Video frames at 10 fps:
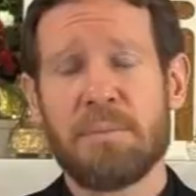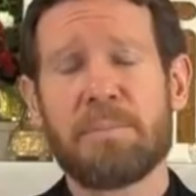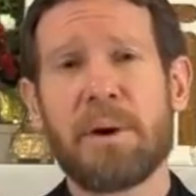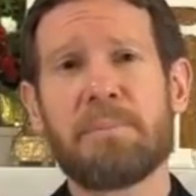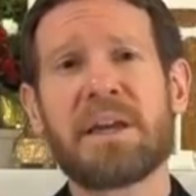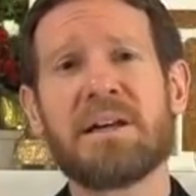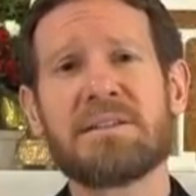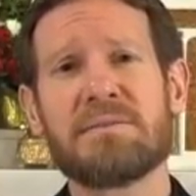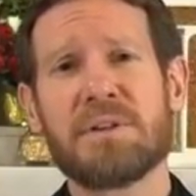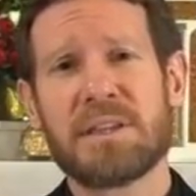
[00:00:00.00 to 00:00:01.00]
but
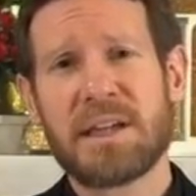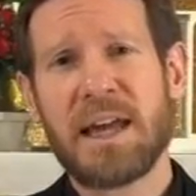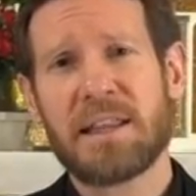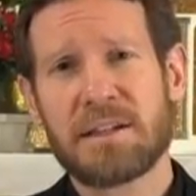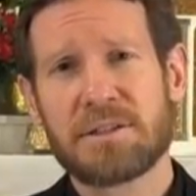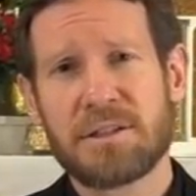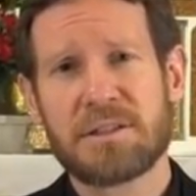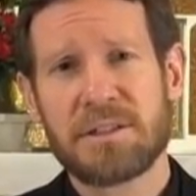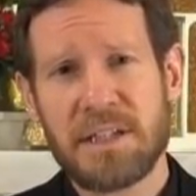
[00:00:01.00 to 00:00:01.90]
because of what the Catholic Church